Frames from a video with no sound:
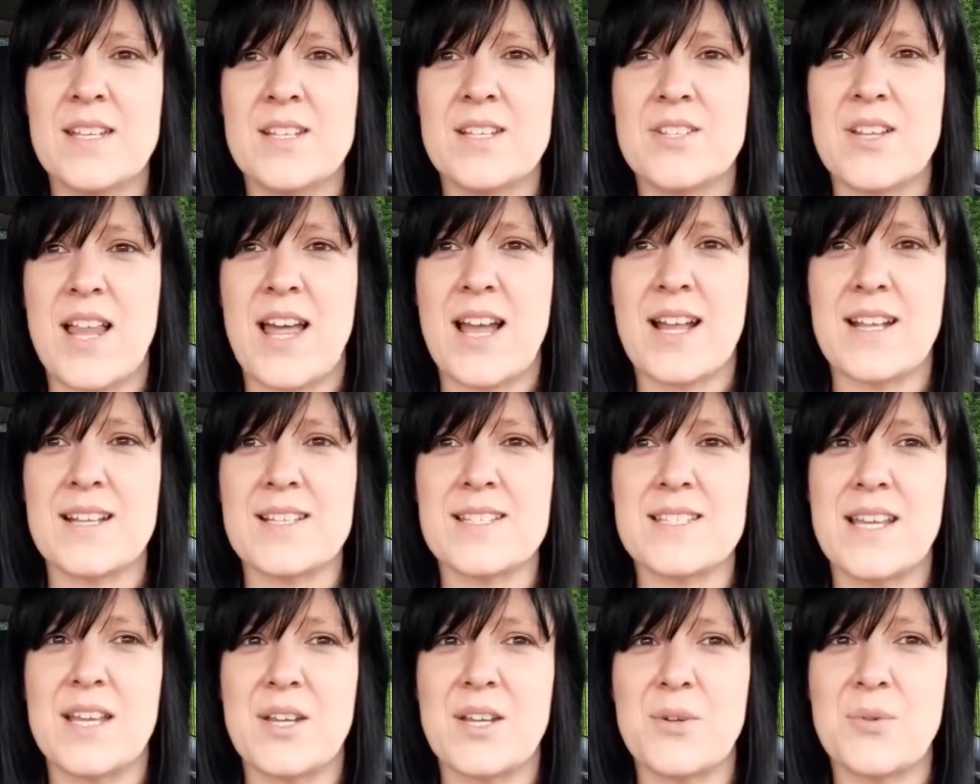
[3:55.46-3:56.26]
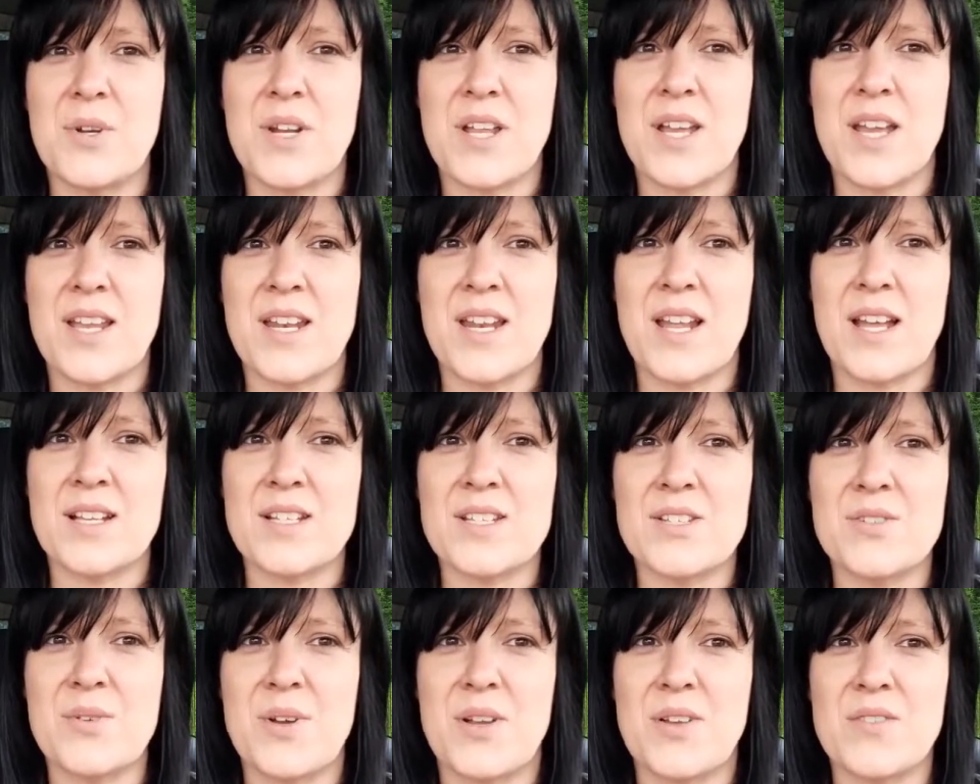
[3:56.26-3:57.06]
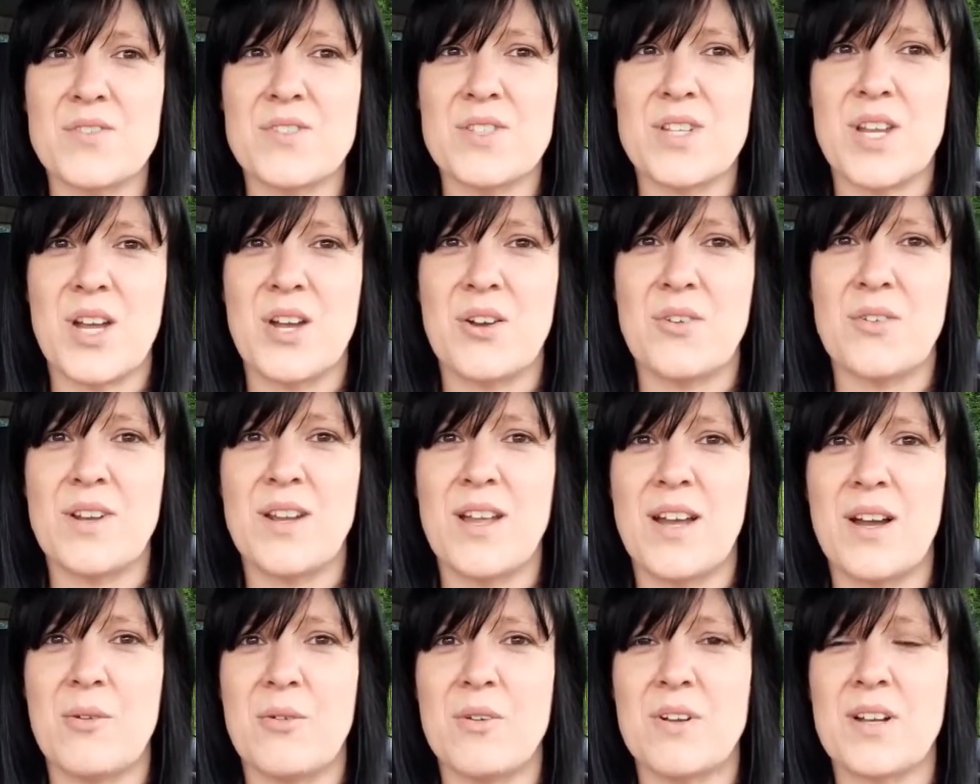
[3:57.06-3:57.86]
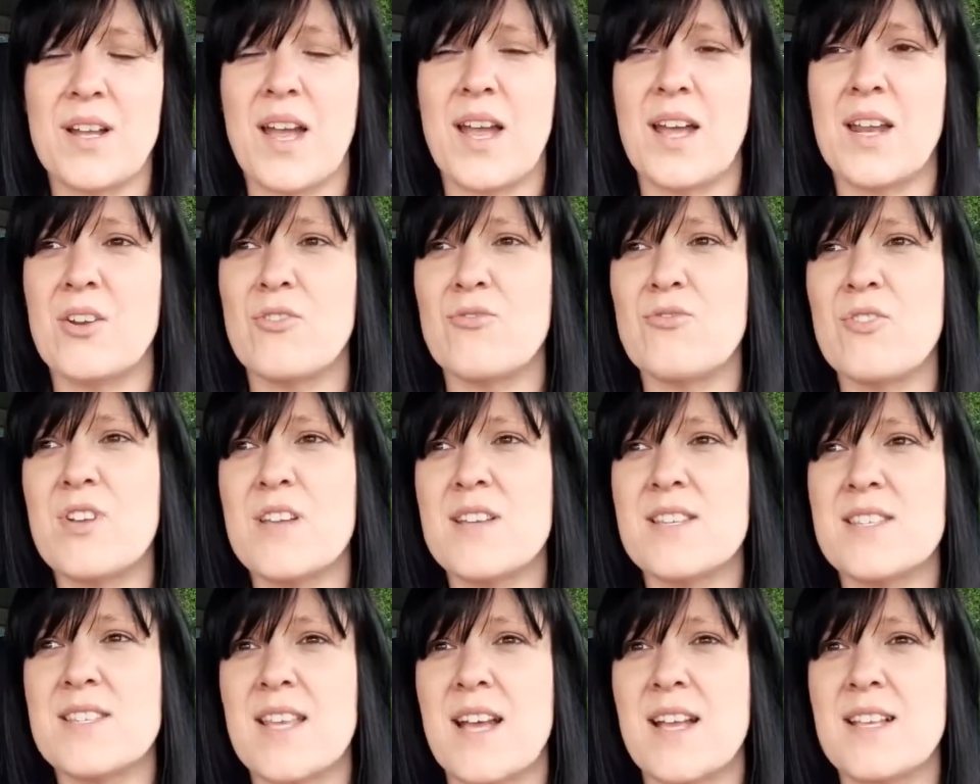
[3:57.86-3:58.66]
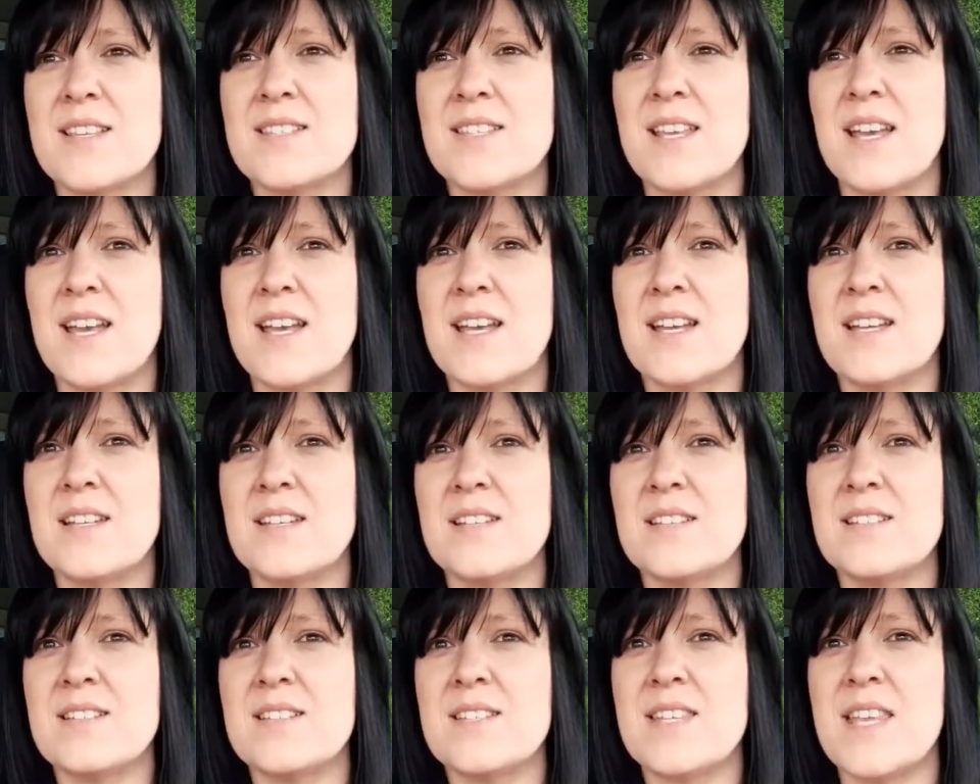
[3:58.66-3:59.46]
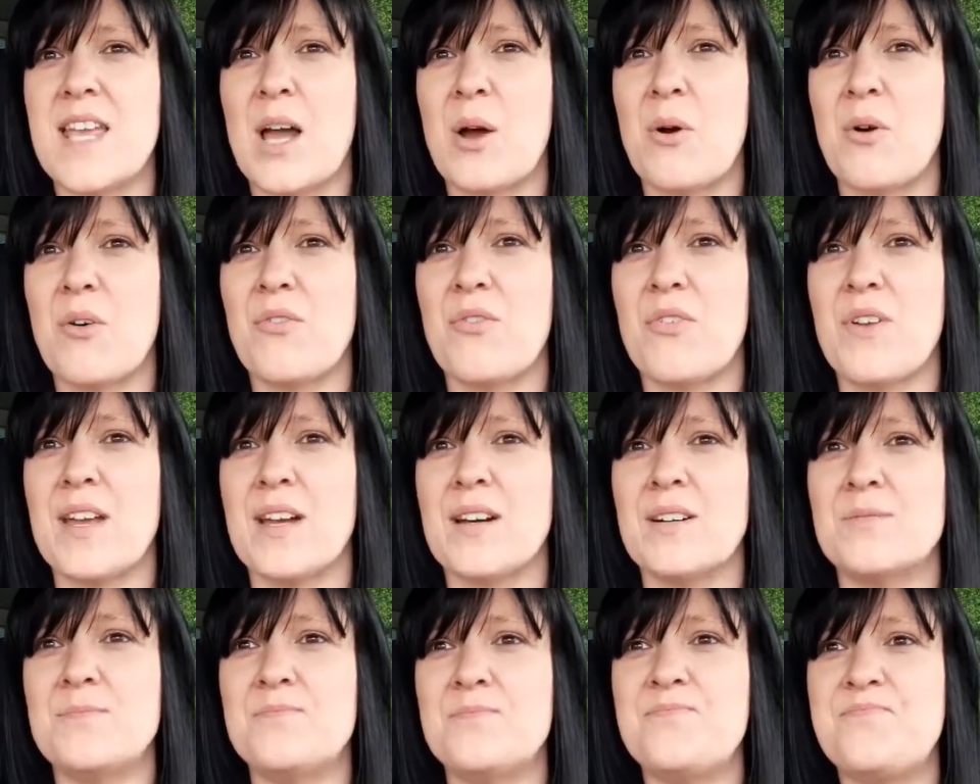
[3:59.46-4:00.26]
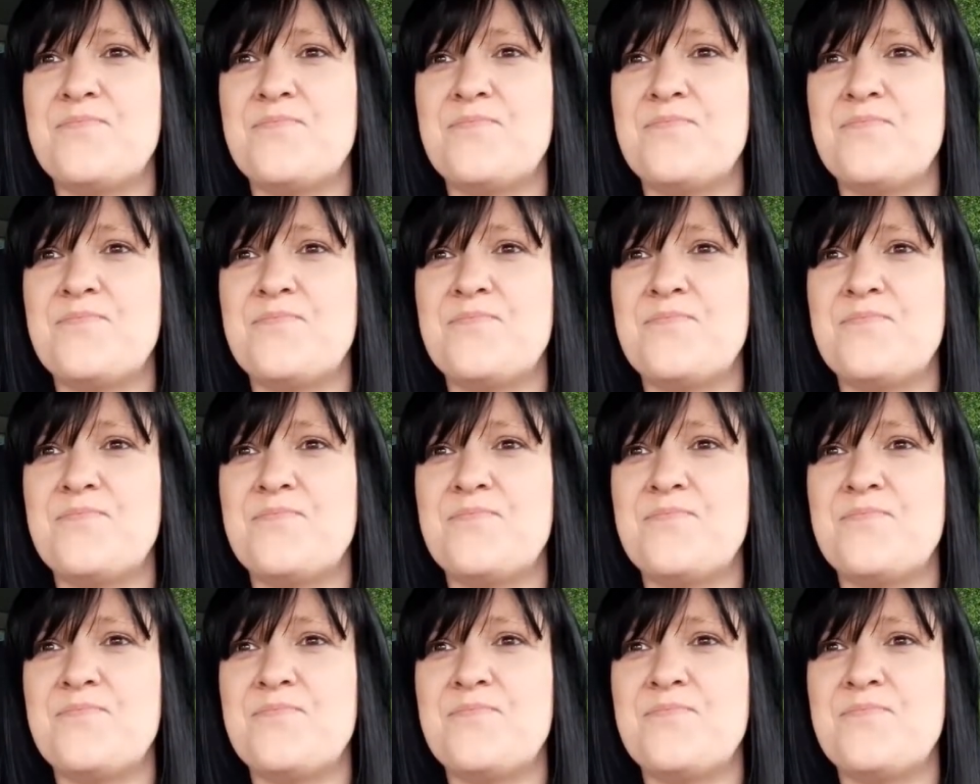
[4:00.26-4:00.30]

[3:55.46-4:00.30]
So like I said, when I get down to 12 stone, I will kind of reassess it, see how I feel.